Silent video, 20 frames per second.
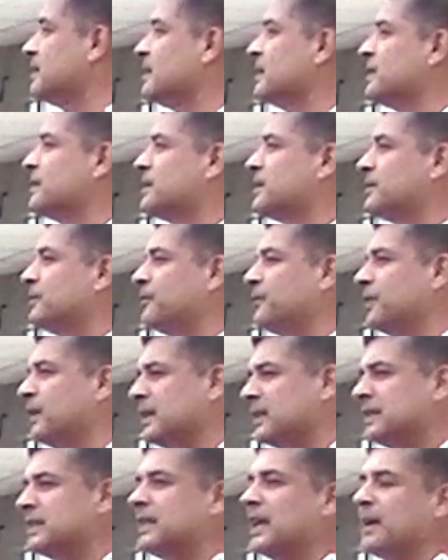is
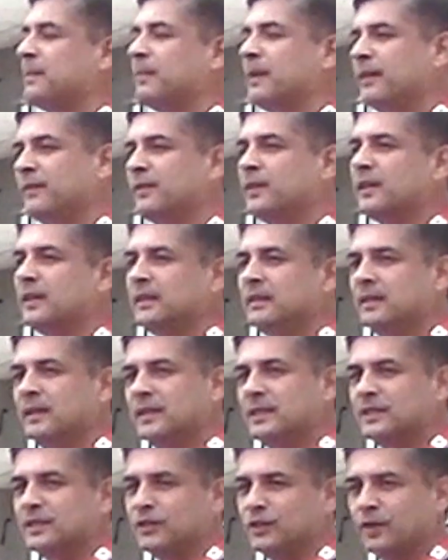first time ever in the
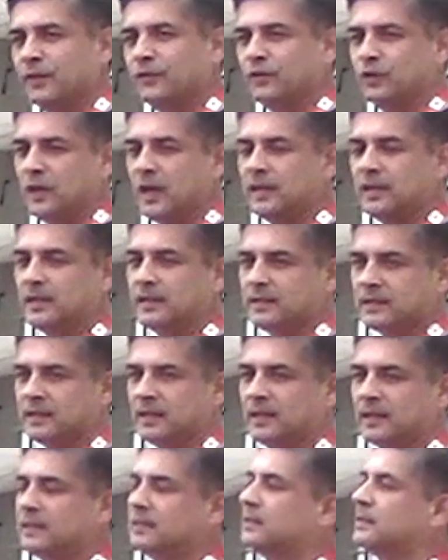history of the United
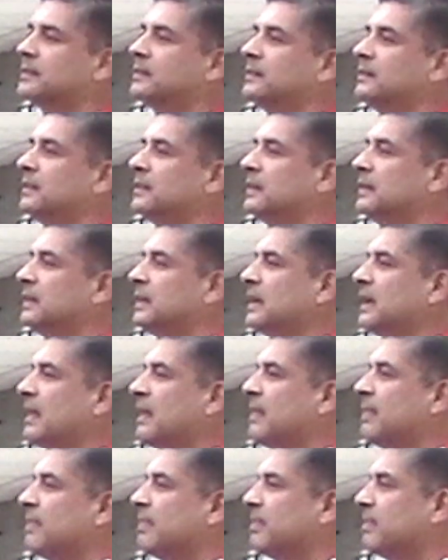States
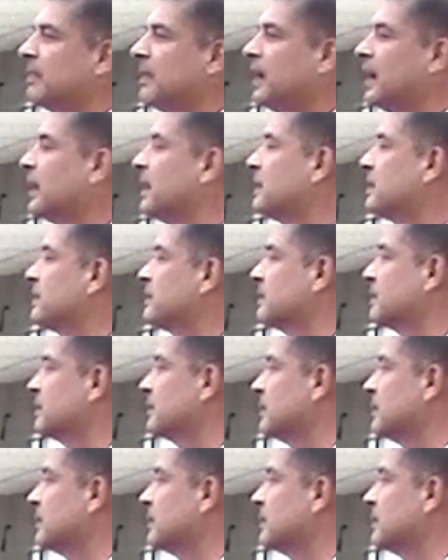that